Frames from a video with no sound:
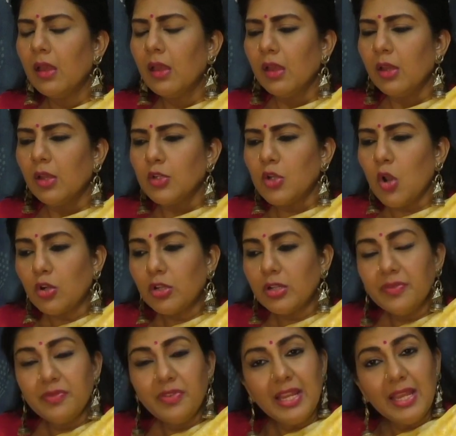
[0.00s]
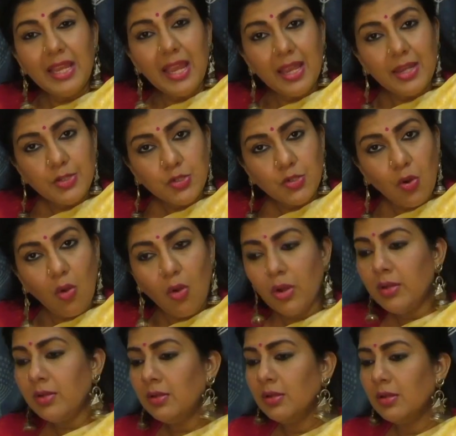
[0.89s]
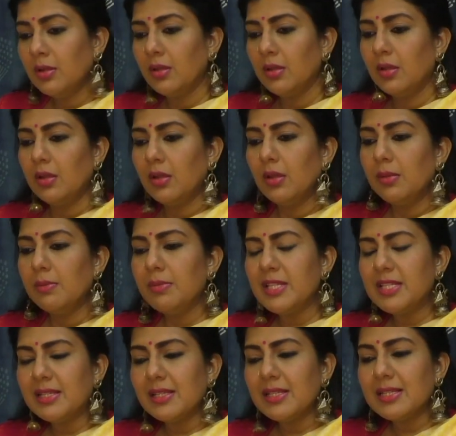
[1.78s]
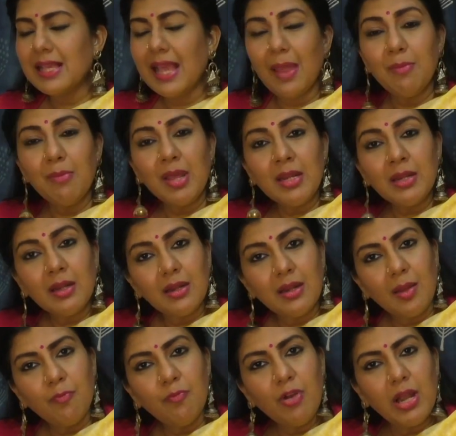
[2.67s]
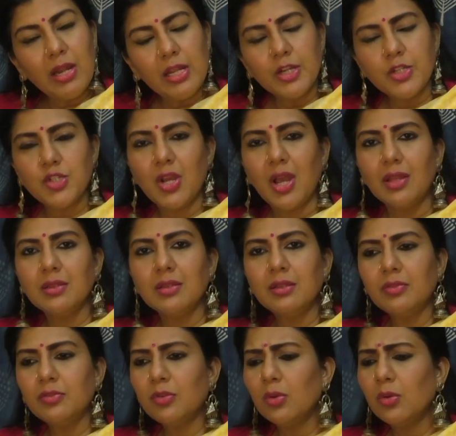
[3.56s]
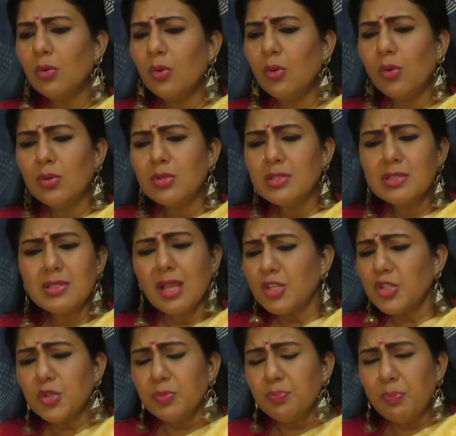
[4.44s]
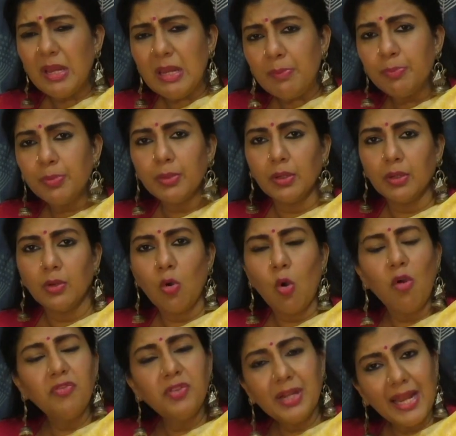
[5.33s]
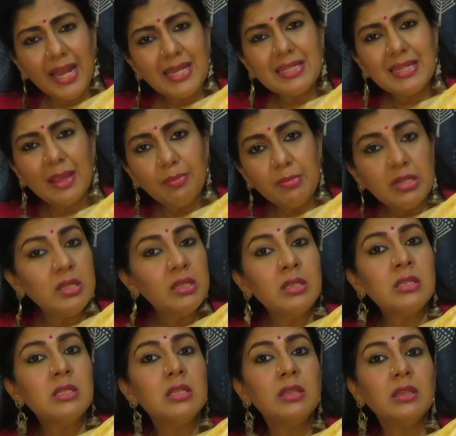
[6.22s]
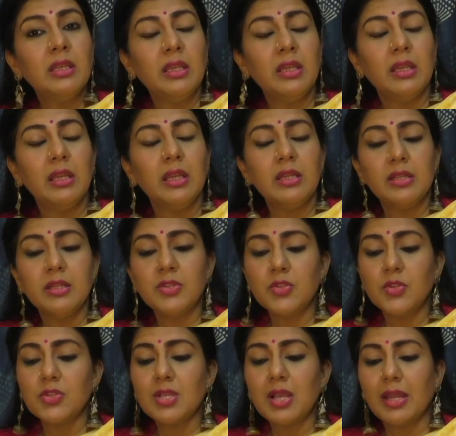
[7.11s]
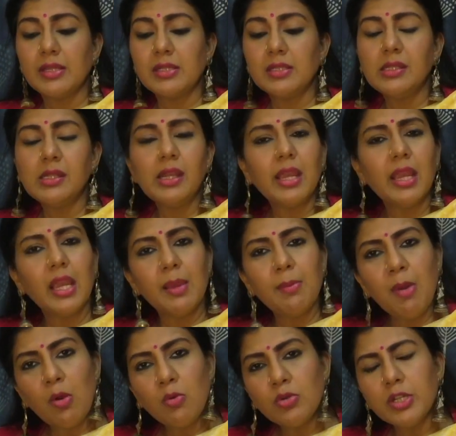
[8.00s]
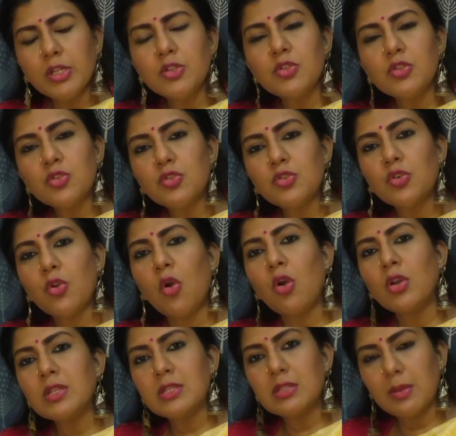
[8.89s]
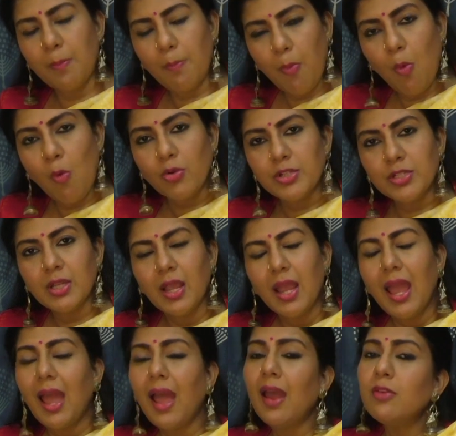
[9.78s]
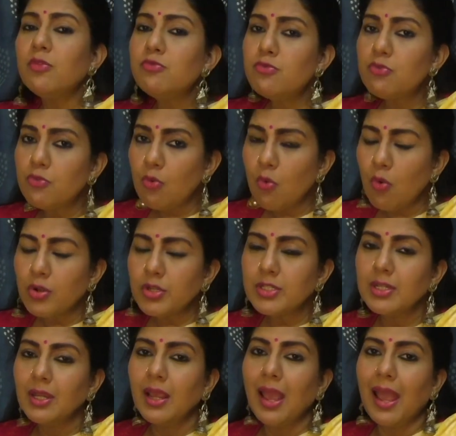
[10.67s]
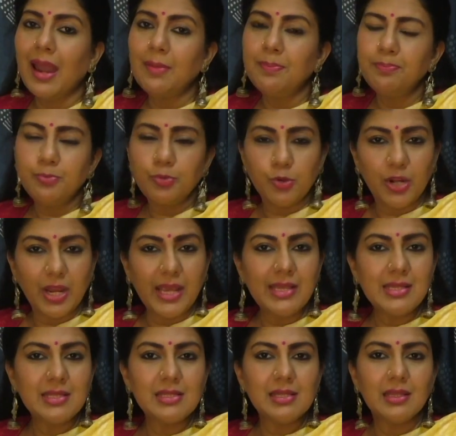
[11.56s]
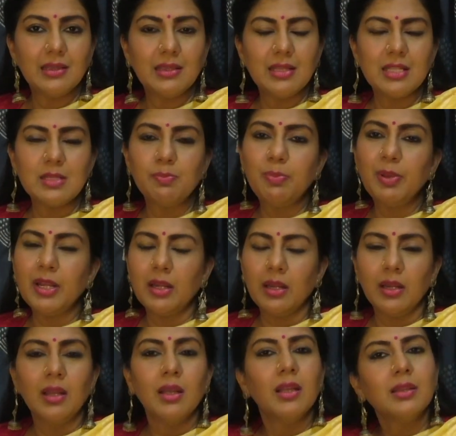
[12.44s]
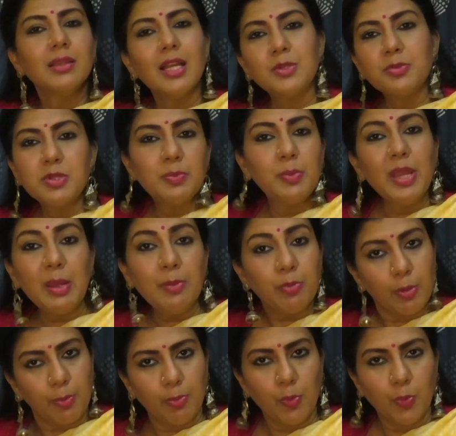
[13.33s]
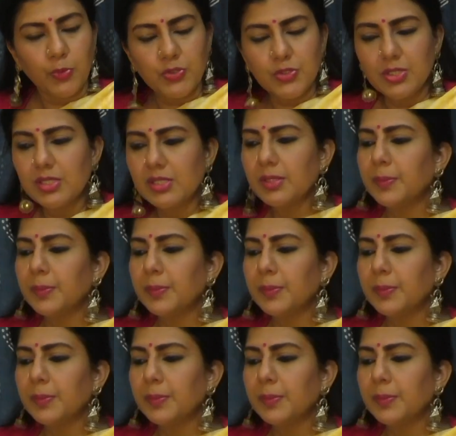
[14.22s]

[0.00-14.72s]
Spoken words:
Dr. V.K. John, Mrs. M.N. Clubwala Jadhav, such people of great eminence in the Indian society came out in strong support and wrote and praised this bill that was being proposed.